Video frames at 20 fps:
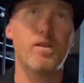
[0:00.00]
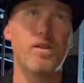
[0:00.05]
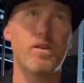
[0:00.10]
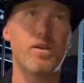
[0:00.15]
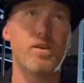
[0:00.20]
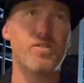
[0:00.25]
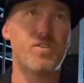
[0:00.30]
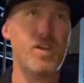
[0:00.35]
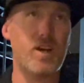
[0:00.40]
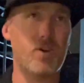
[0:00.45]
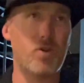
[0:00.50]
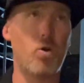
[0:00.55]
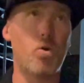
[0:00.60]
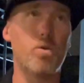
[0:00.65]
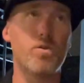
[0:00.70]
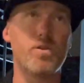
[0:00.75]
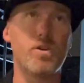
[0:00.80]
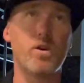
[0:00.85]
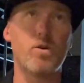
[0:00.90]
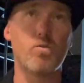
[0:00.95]
The second
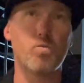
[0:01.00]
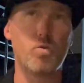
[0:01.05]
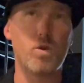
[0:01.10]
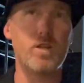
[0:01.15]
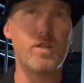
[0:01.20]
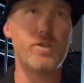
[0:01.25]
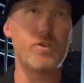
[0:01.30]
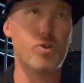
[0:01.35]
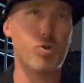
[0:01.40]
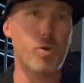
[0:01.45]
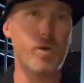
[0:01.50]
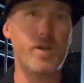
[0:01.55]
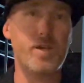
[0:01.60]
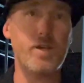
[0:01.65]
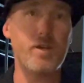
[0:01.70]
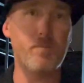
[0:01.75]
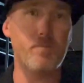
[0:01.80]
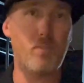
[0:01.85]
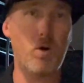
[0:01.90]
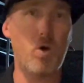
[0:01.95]
hole's a really
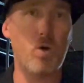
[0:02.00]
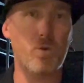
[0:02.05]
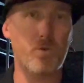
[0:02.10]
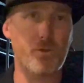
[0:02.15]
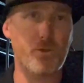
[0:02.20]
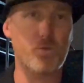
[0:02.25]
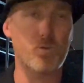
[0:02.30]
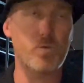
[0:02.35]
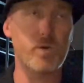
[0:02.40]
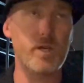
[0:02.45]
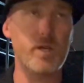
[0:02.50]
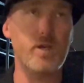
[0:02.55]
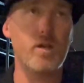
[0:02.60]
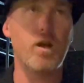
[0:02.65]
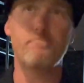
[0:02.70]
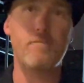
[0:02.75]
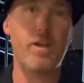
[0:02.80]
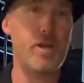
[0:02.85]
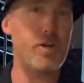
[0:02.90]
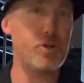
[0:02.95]
tricky par 3.
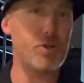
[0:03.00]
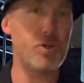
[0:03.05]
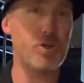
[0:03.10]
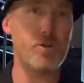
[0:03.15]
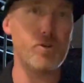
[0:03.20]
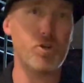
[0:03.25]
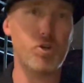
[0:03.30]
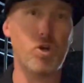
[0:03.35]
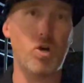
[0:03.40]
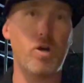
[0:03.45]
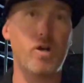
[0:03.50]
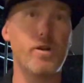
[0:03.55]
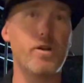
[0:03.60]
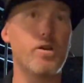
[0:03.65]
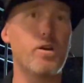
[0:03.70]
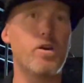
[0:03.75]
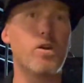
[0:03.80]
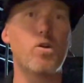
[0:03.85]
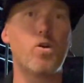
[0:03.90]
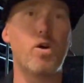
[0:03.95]
Hit a good shot
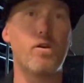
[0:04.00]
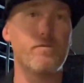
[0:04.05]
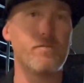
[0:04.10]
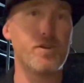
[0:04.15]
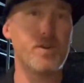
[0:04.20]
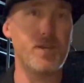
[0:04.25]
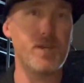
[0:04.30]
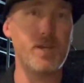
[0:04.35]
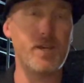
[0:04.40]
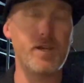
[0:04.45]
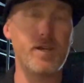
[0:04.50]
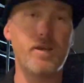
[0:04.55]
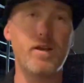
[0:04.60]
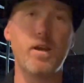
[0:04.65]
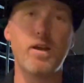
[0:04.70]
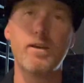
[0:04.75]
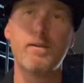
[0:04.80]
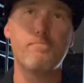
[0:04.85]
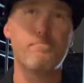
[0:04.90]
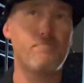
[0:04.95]
off the tee,
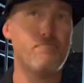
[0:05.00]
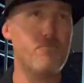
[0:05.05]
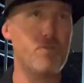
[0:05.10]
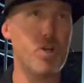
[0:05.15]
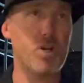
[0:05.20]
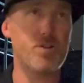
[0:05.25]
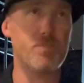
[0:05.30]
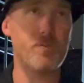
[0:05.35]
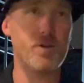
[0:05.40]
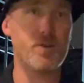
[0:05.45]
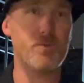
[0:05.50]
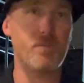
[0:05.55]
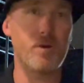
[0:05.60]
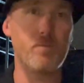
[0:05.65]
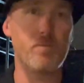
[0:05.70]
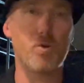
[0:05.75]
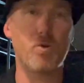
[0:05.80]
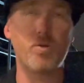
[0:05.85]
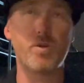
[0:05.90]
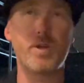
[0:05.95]
just missed my
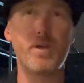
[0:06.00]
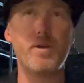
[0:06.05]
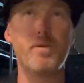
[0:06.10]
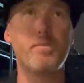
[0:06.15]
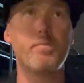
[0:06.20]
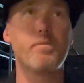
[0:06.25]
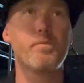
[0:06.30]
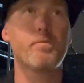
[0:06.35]
birdie.